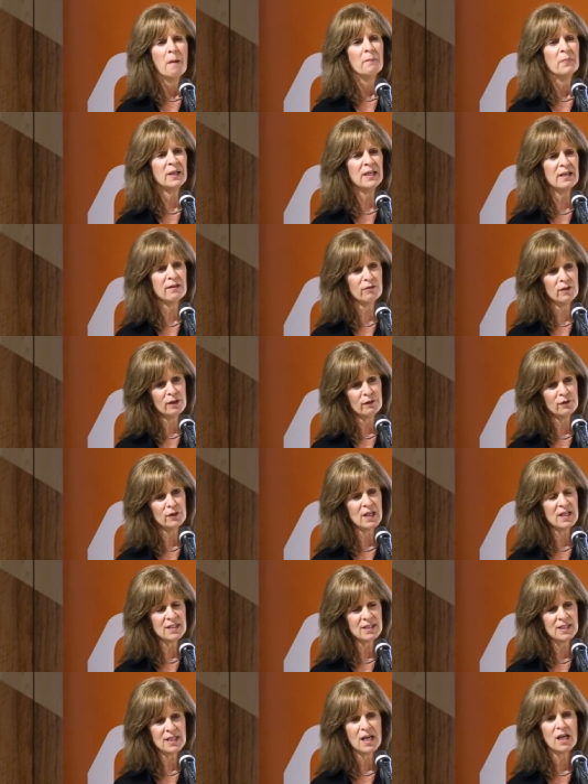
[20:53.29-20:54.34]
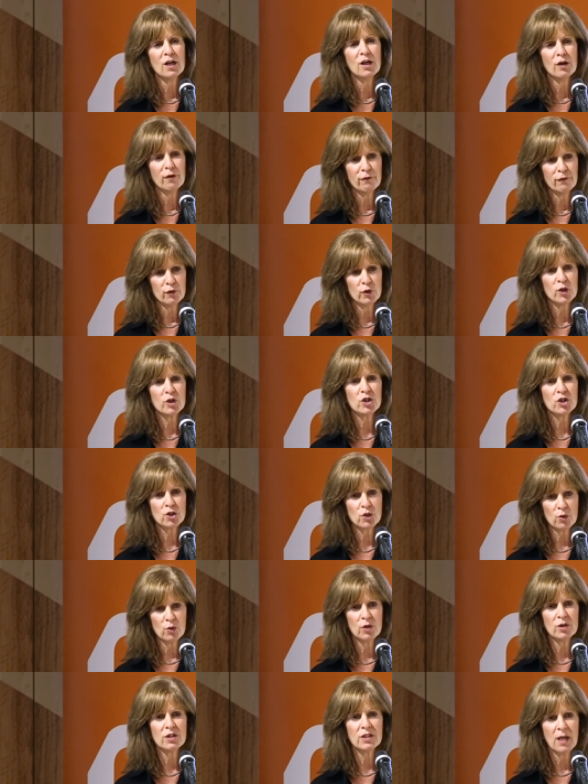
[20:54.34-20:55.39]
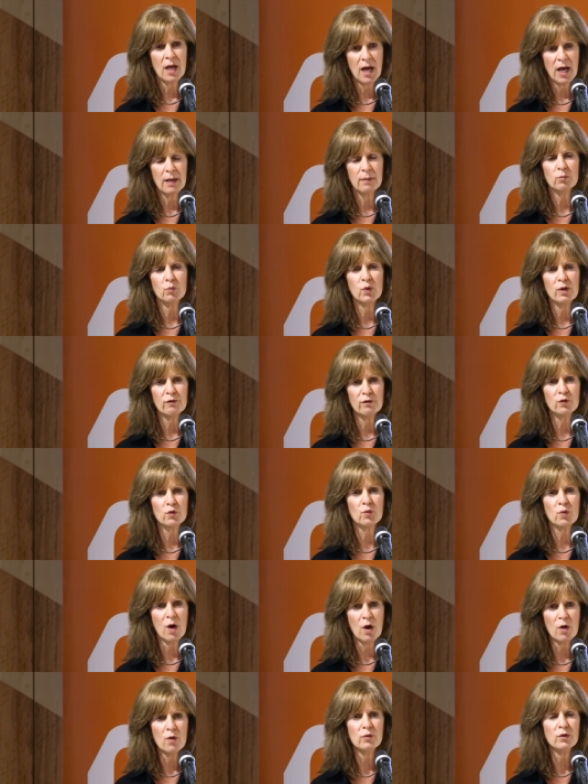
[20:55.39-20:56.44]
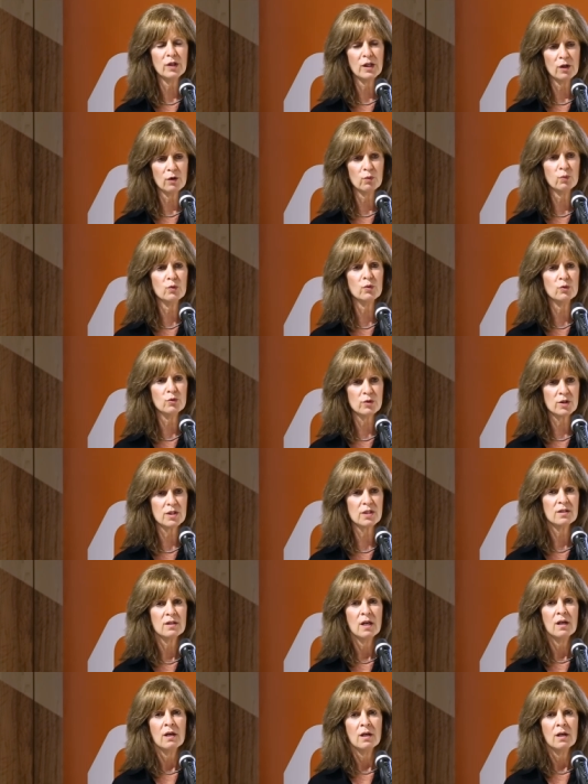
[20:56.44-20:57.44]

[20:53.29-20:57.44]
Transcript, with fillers: But even if they stay here for a short time, we've grown their roots